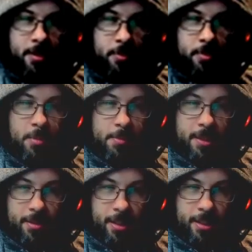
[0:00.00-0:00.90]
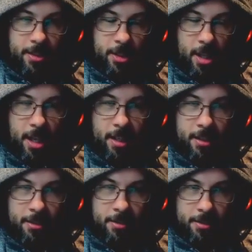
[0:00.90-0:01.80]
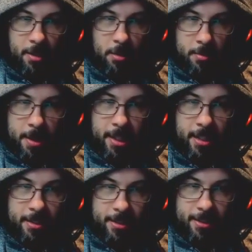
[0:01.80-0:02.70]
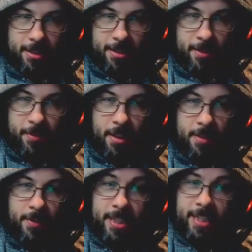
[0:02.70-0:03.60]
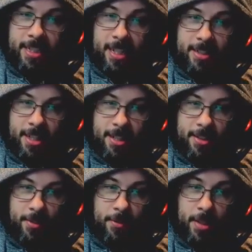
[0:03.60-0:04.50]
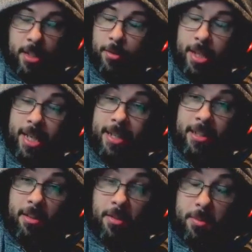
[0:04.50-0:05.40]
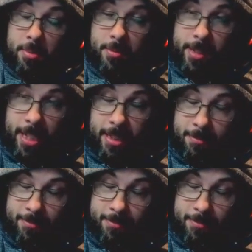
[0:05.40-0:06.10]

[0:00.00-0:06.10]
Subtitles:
as well, because the chat has told me in excessive, VE Day stands for Victory in Europe Day.